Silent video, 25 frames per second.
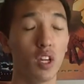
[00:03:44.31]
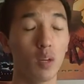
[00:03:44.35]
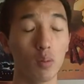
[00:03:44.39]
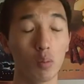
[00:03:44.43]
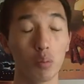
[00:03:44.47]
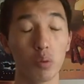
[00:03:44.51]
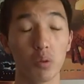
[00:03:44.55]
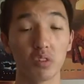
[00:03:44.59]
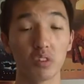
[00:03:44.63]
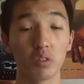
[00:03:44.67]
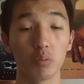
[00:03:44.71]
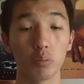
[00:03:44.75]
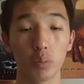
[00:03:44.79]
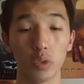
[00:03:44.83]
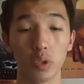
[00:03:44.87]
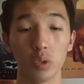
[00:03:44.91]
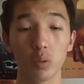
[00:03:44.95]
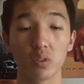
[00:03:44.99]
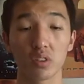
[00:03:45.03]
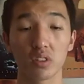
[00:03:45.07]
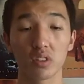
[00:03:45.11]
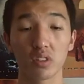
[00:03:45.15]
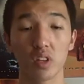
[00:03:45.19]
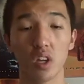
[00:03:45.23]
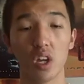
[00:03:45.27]
him and Puss in
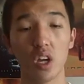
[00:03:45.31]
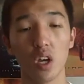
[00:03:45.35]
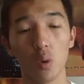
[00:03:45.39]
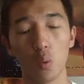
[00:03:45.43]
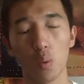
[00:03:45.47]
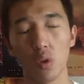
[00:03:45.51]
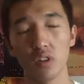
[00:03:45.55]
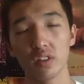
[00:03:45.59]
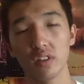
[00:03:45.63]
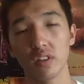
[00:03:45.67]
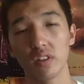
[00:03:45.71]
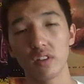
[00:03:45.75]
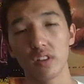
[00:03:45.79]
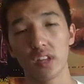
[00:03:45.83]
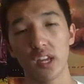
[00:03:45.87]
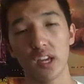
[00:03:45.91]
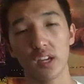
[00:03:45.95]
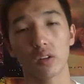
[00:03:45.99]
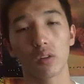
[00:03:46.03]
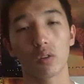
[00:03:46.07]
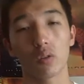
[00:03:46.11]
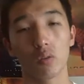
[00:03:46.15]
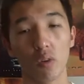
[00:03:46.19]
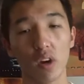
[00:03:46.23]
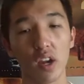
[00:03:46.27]
Boots wasn't
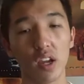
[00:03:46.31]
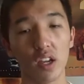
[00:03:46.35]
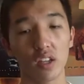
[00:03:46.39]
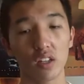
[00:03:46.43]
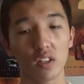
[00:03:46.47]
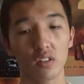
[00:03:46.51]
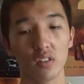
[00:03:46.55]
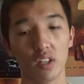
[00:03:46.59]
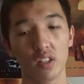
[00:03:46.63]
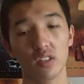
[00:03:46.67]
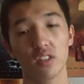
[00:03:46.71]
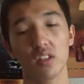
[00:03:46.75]
that great,